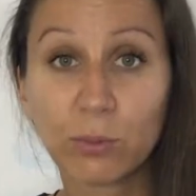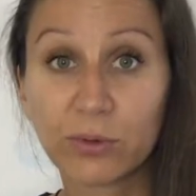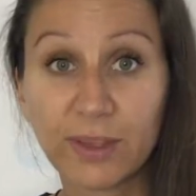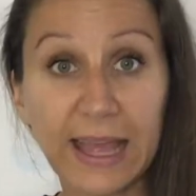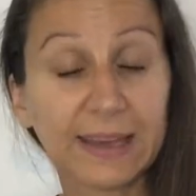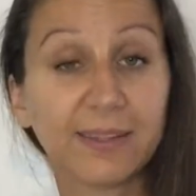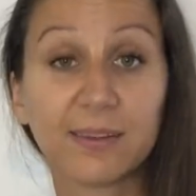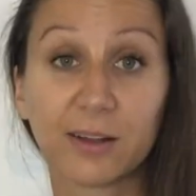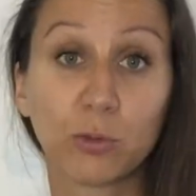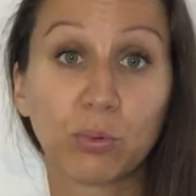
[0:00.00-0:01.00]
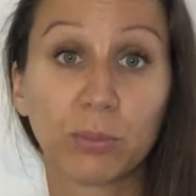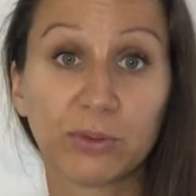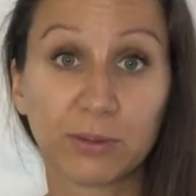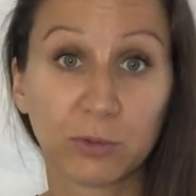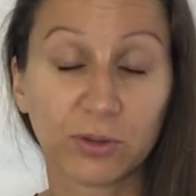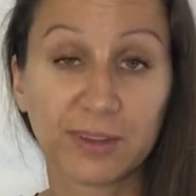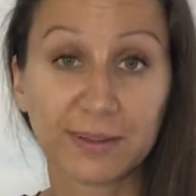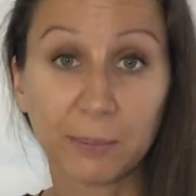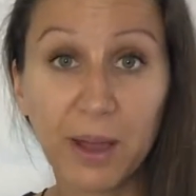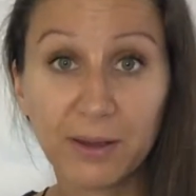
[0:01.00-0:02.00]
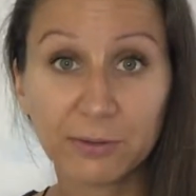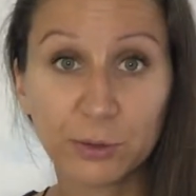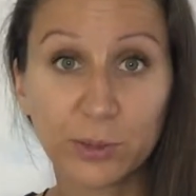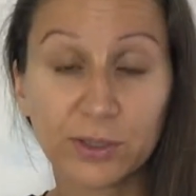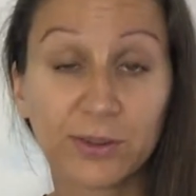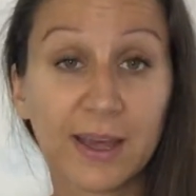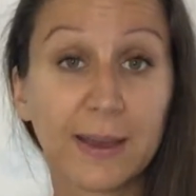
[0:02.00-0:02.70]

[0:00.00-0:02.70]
Was there anything that you promised them to send them afterwards?